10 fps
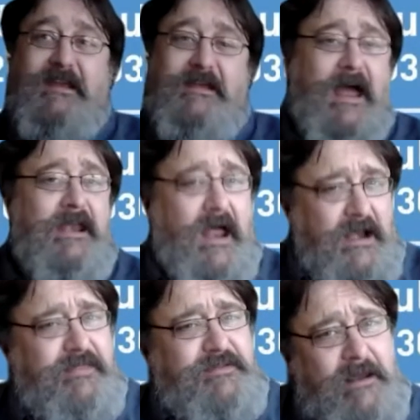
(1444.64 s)
think,
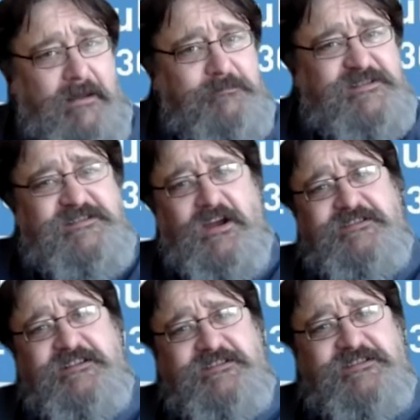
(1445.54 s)
and I'm
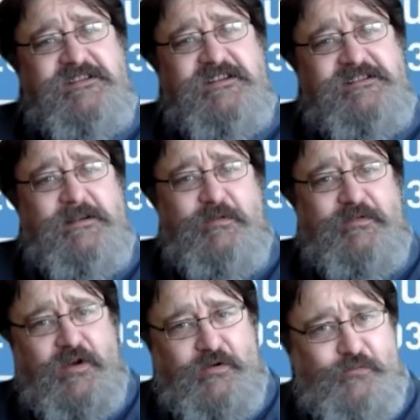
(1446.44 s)
starting to see some of
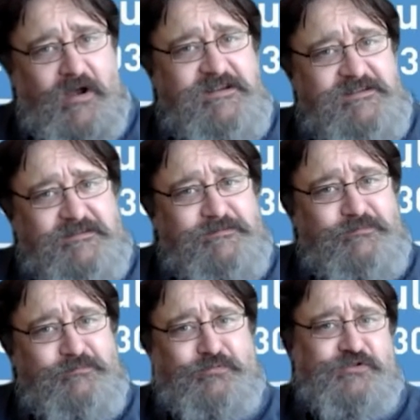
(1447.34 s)
the
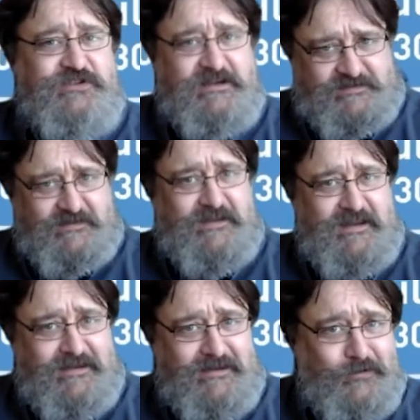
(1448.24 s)
Horizon projects in the
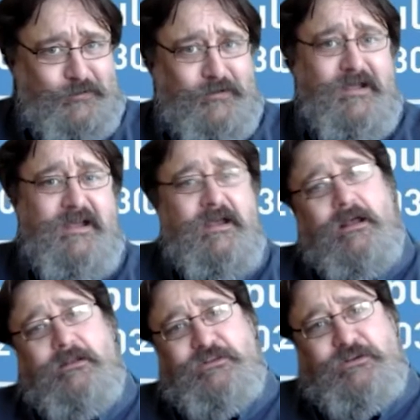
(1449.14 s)
EU
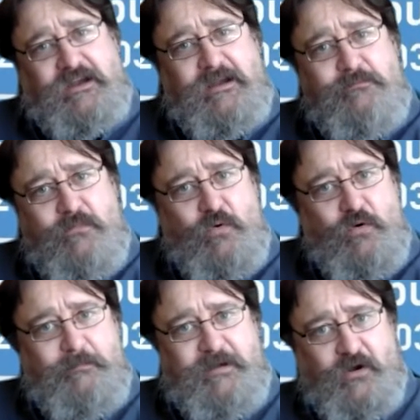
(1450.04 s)
looking
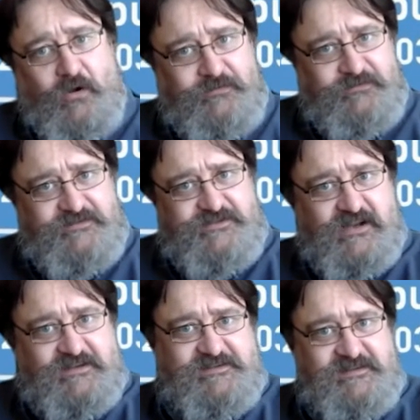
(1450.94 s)
more beyond
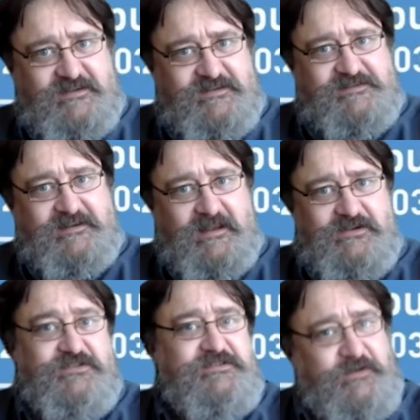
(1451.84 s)
just the
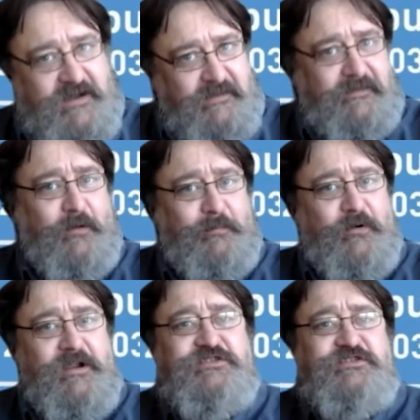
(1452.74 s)
installation, looking at the
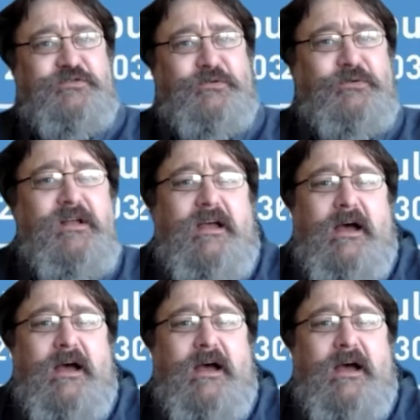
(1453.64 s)
operational